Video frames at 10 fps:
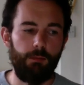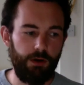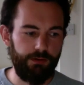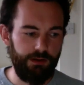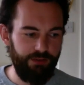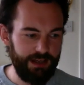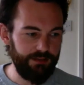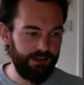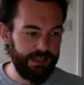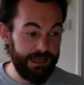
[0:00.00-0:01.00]
But
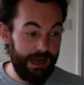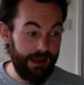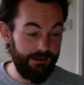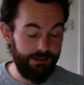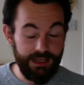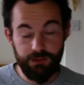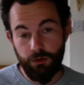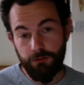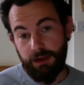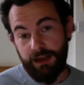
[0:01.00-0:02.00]
effectively, yeah, this
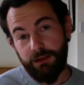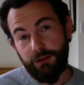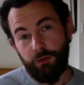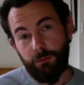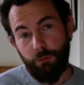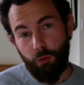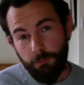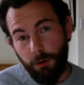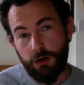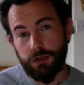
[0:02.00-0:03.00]
would mean that there would be
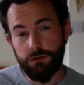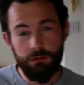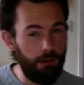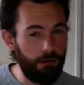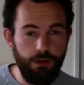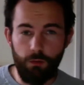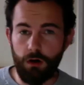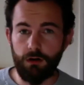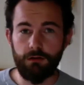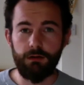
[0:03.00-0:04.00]
one person all around the
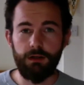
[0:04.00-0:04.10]
world